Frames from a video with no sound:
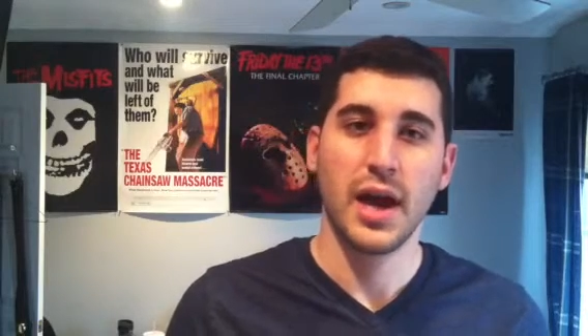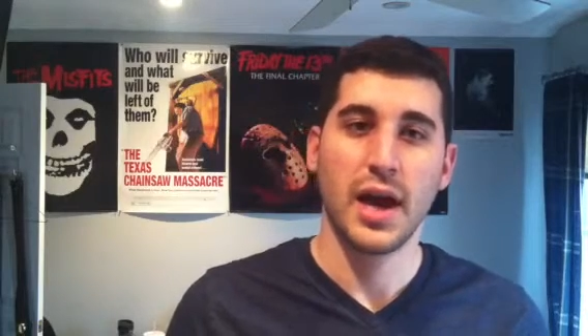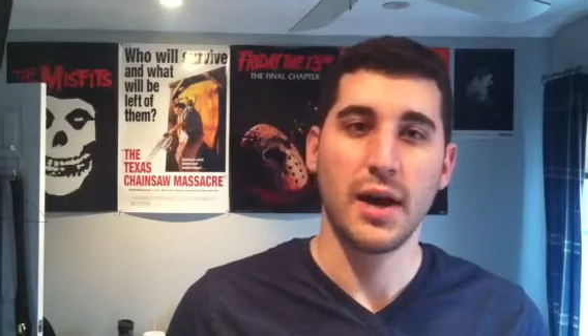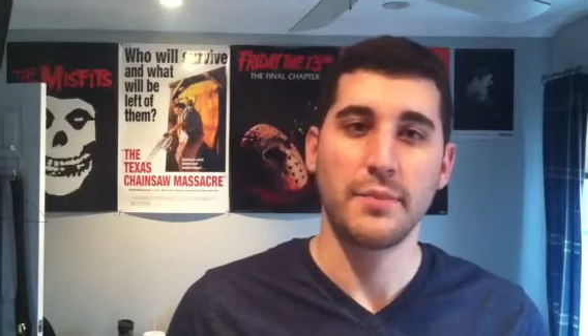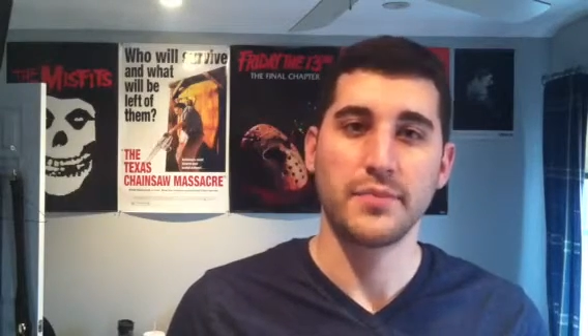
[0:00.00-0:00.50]

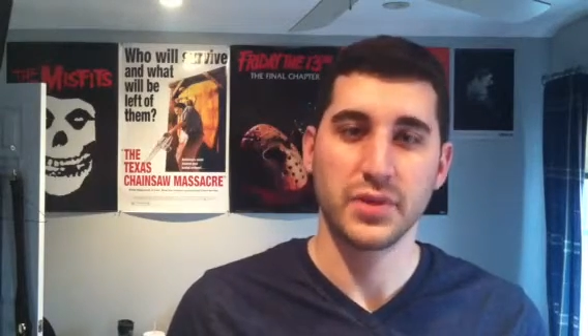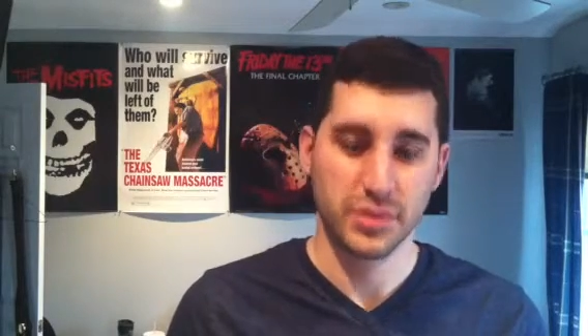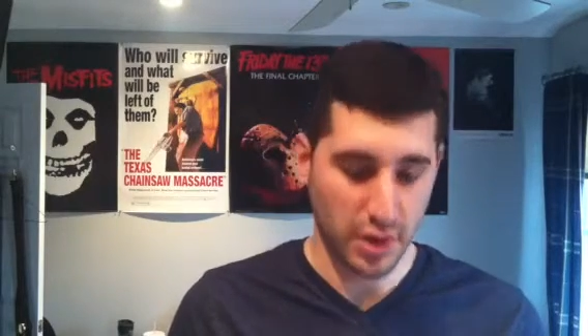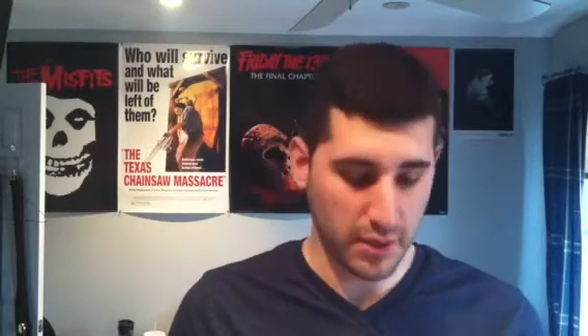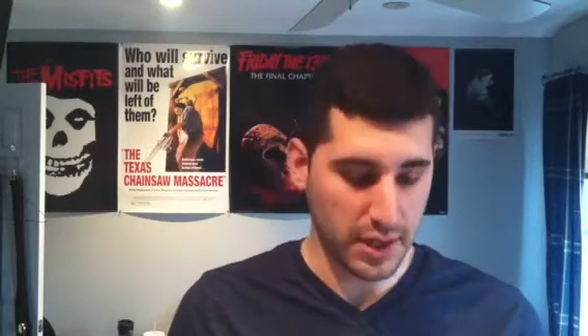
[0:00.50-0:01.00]
I
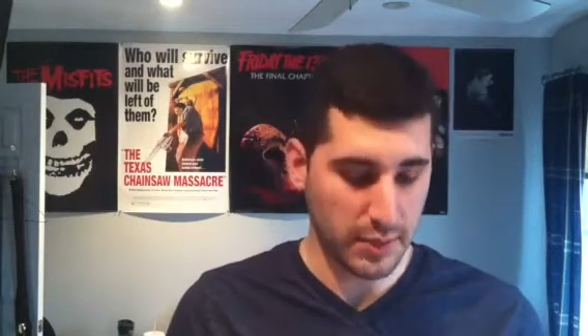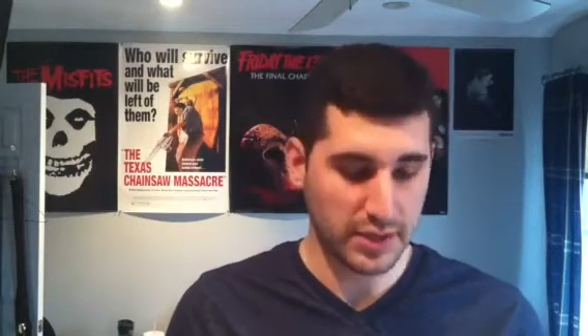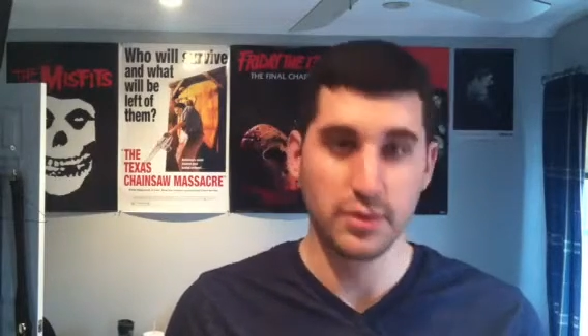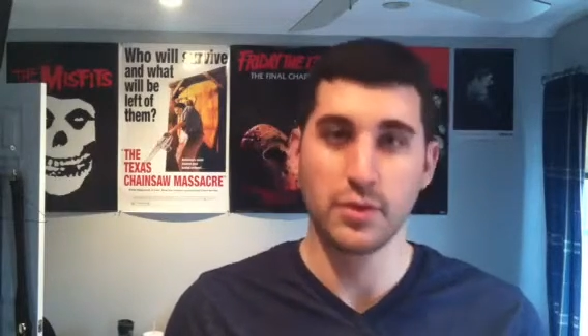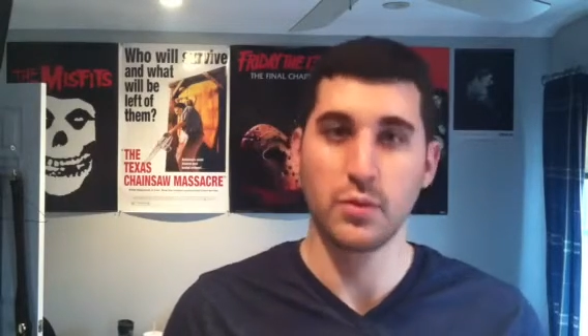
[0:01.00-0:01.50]

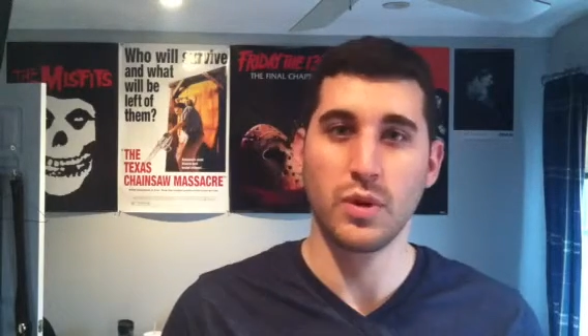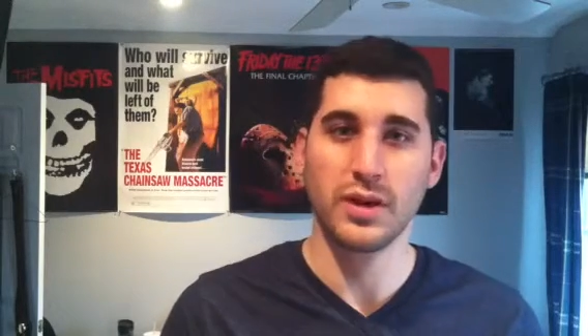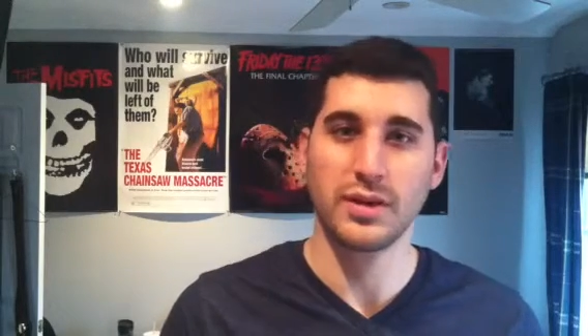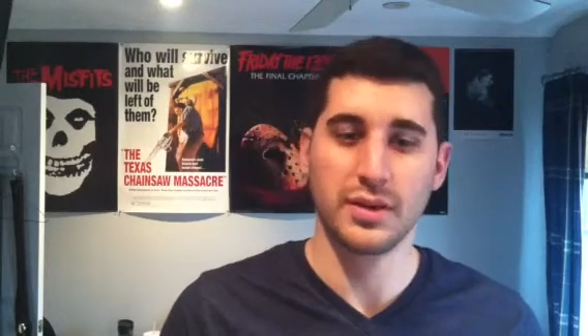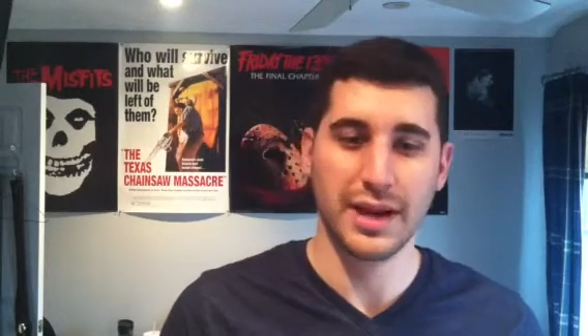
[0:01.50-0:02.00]

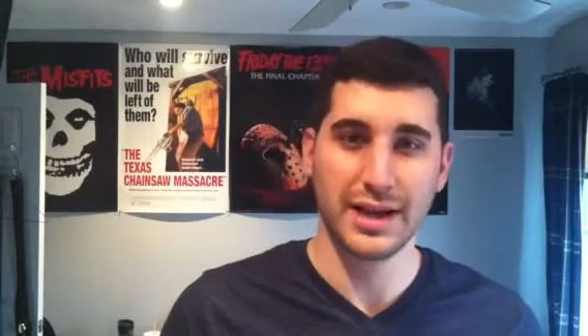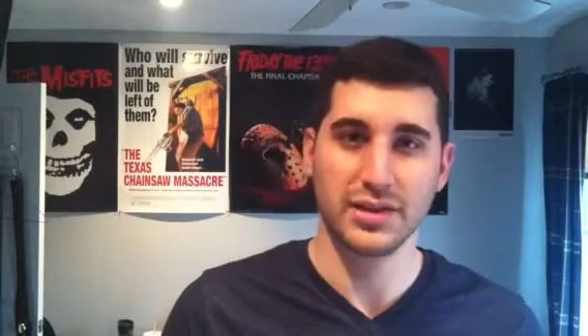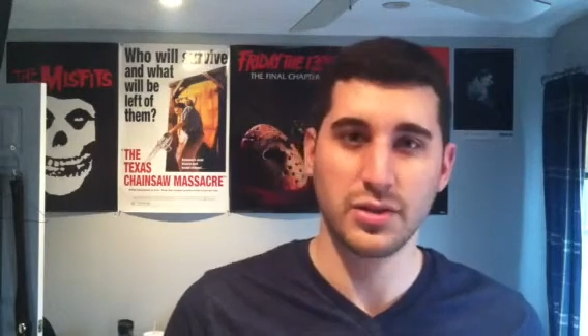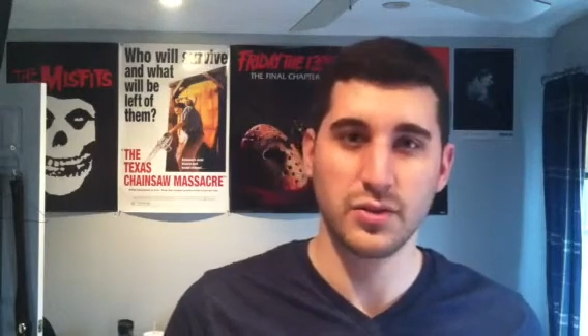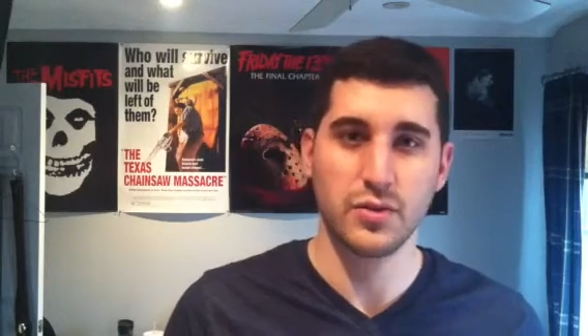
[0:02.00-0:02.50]

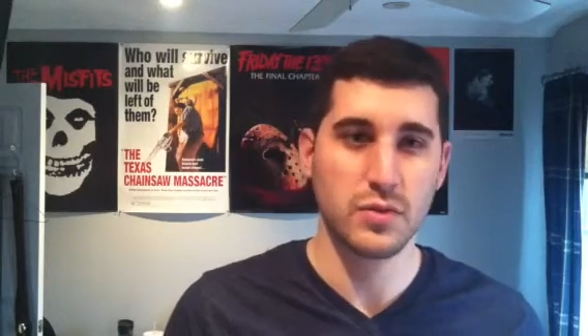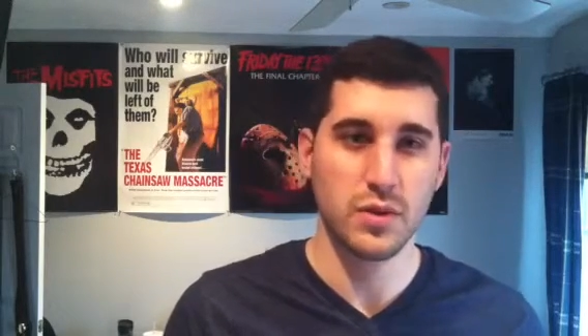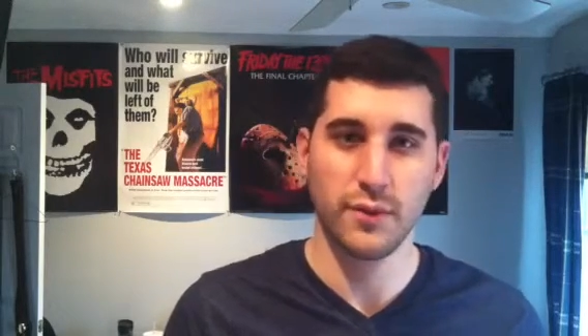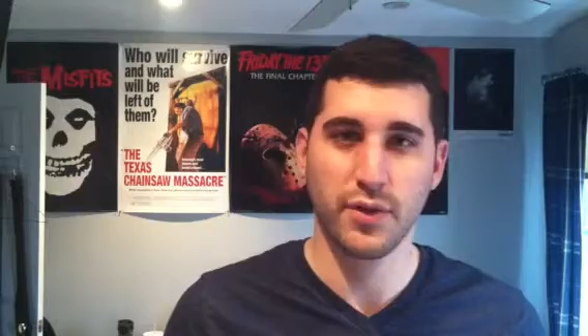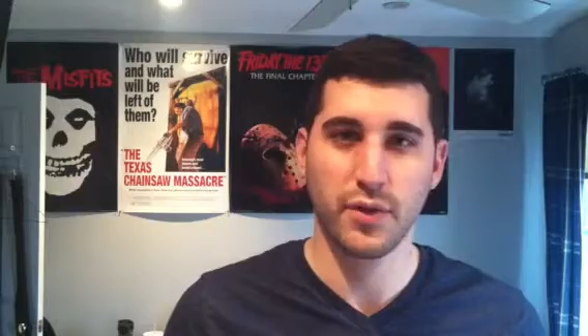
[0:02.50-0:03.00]
got two
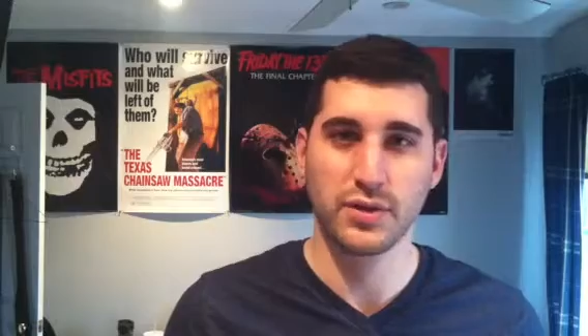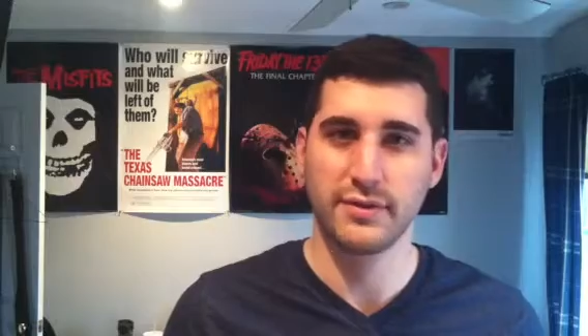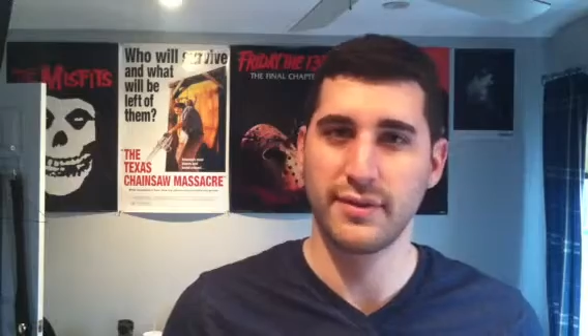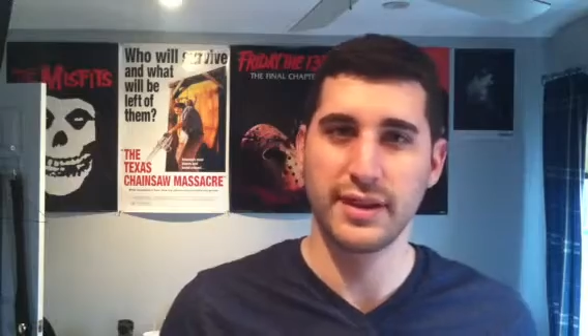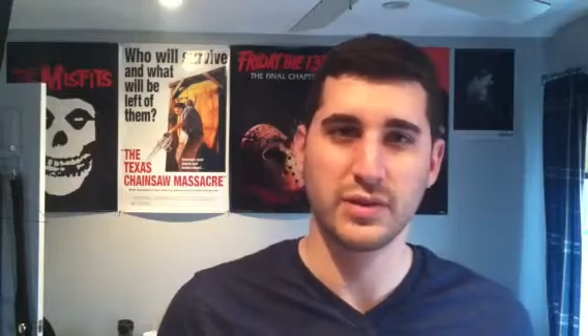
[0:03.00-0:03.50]
over the course
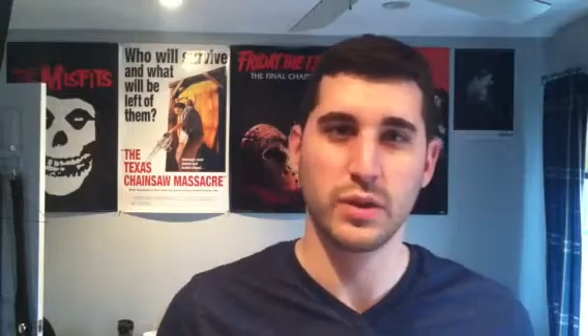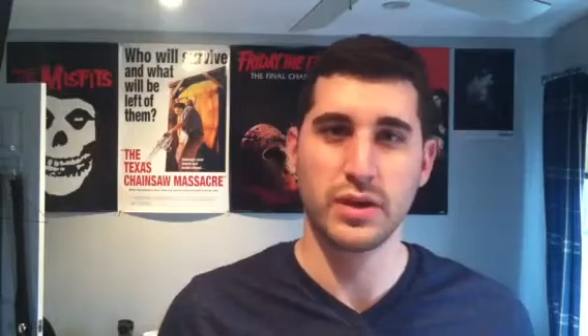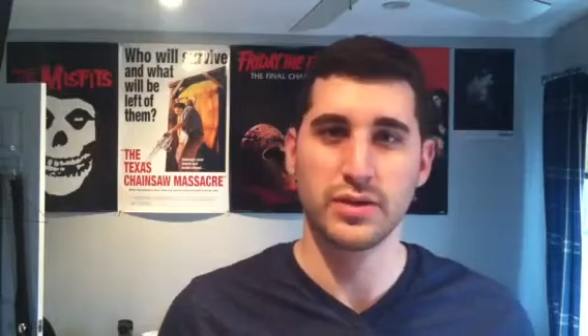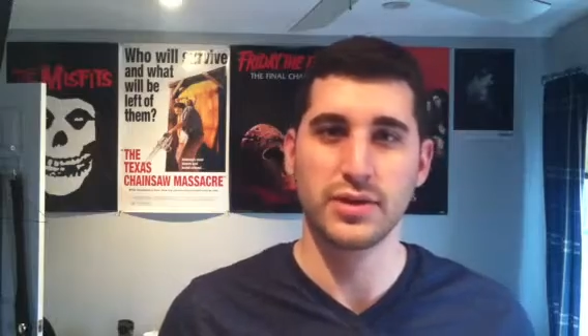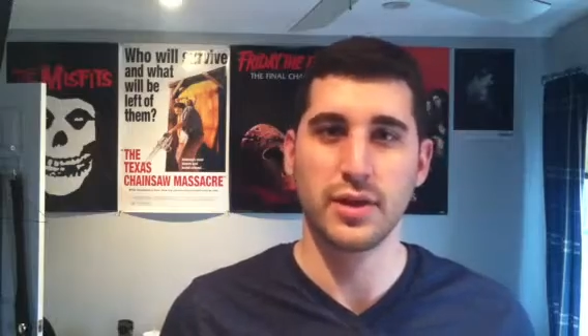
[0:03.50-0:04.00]
of the last
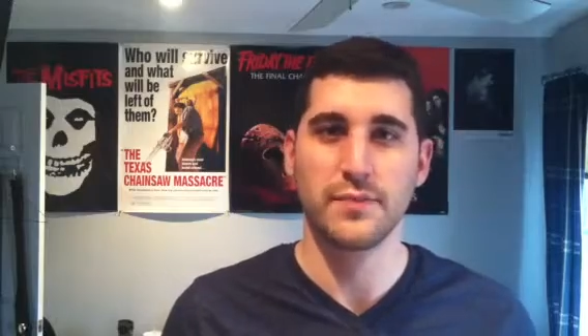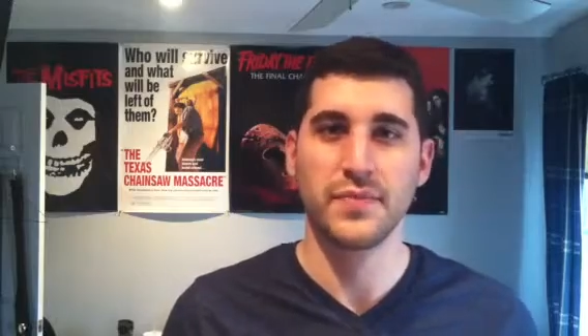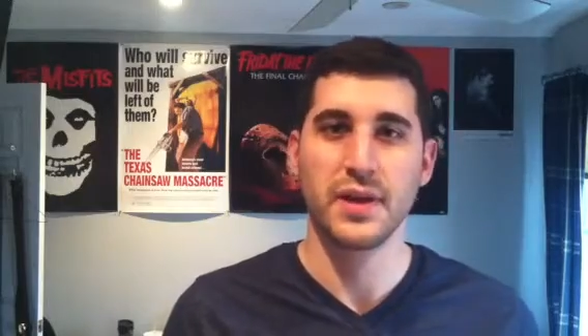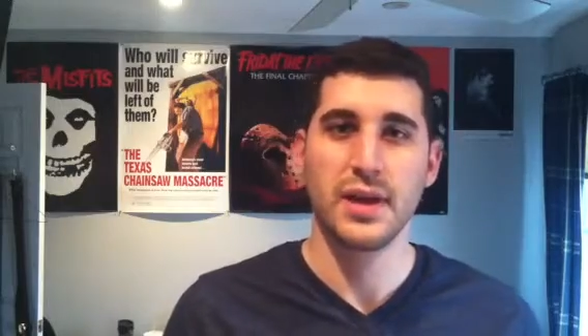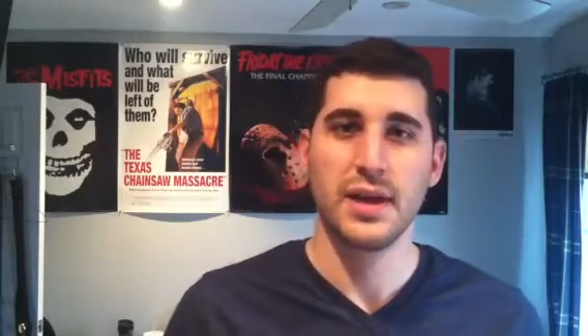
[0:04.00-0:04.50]
week or so.
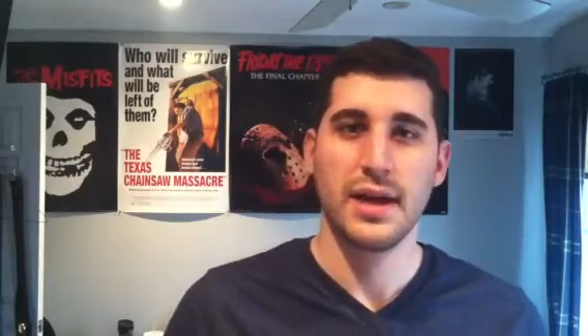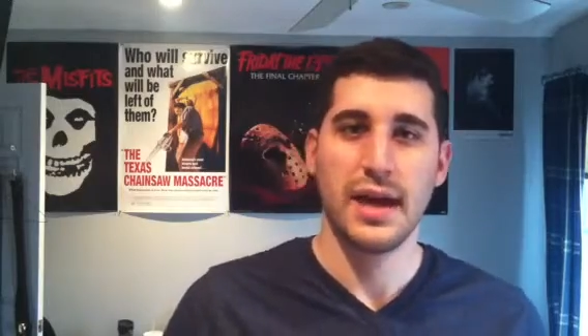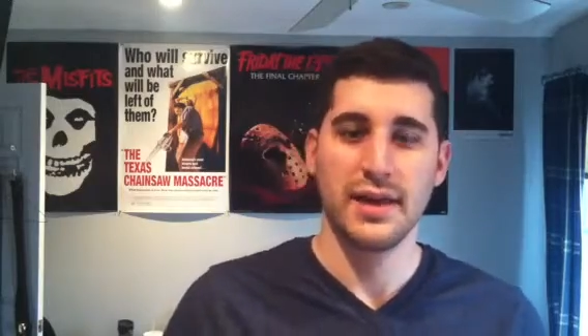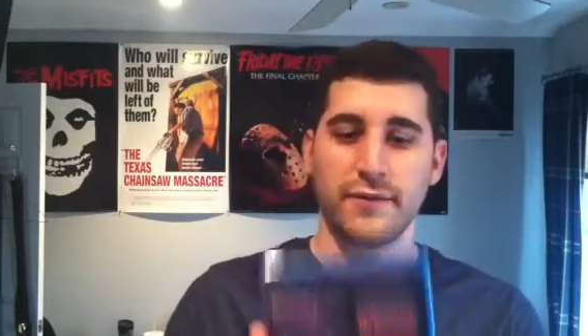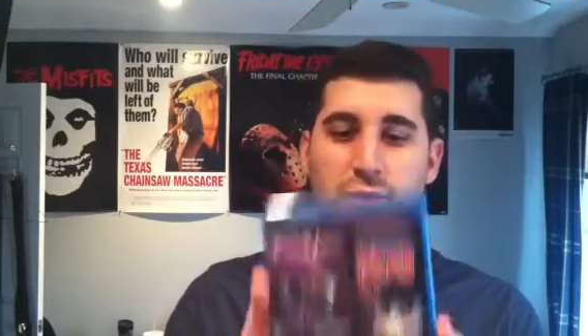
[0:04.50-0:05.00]

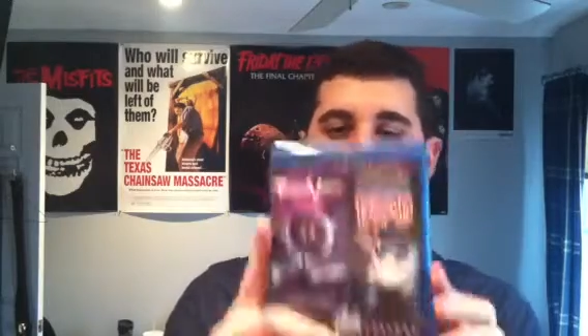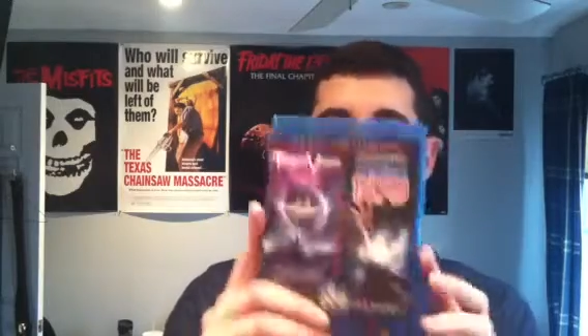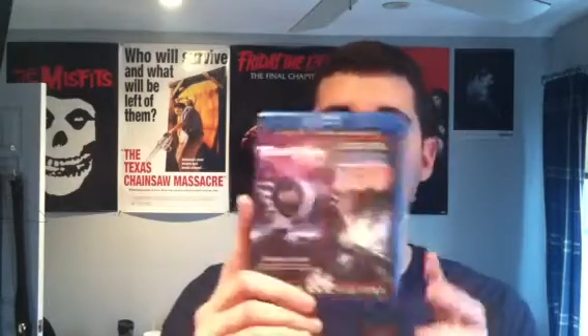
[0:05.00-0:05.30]
And the first one